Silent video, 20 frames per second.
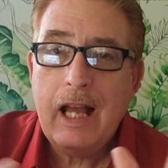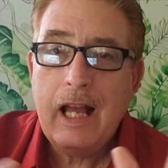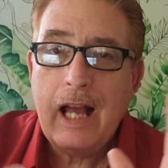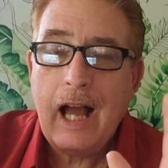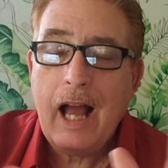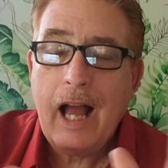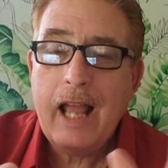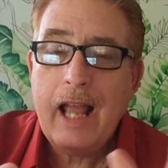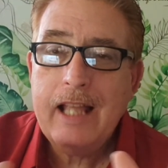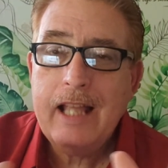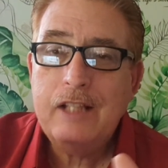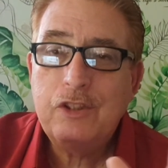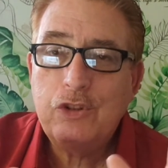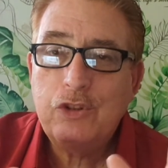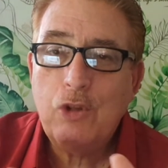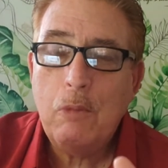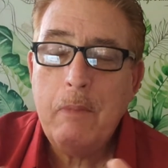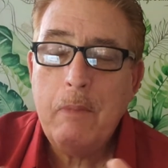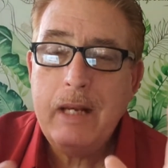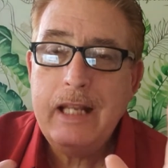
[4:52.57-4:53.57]
I hid
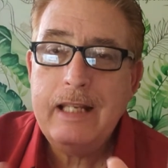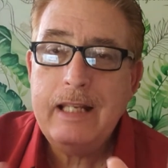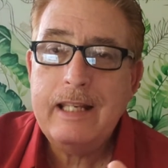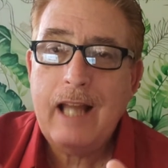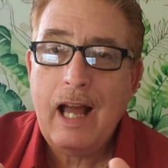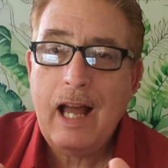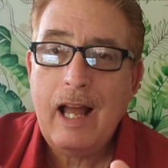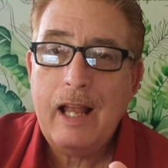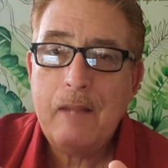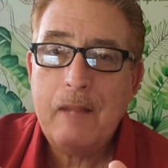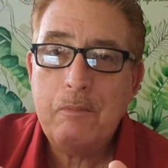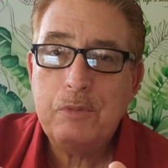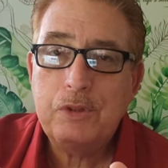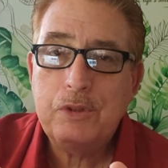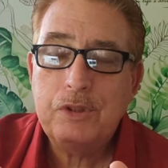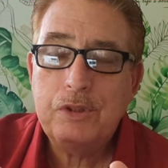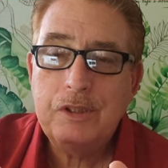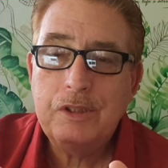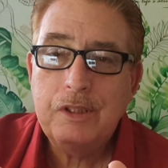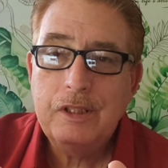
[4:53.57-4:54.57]
so many times
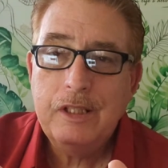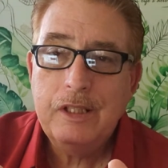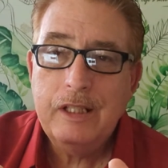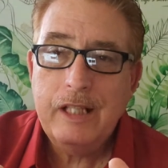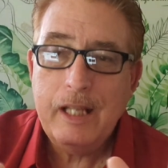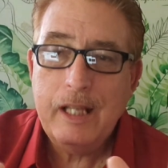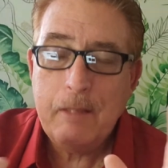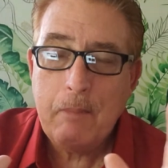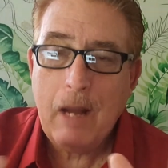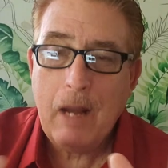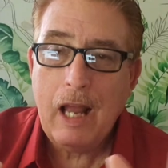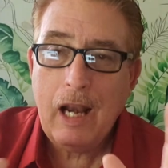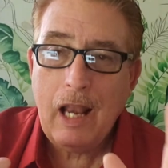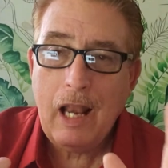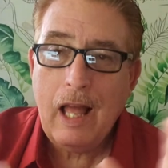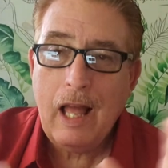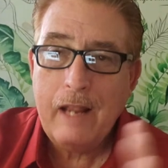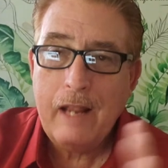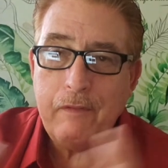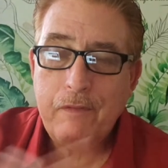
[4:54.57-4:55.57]
in my
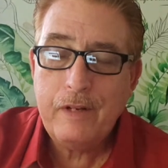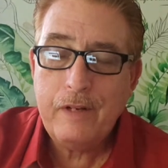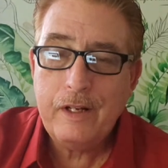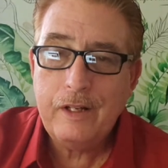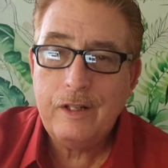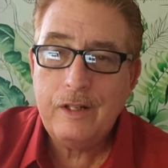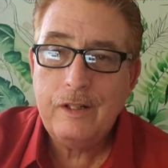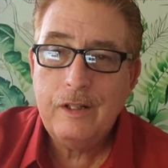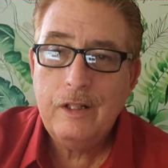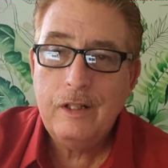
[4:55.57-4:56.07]
life here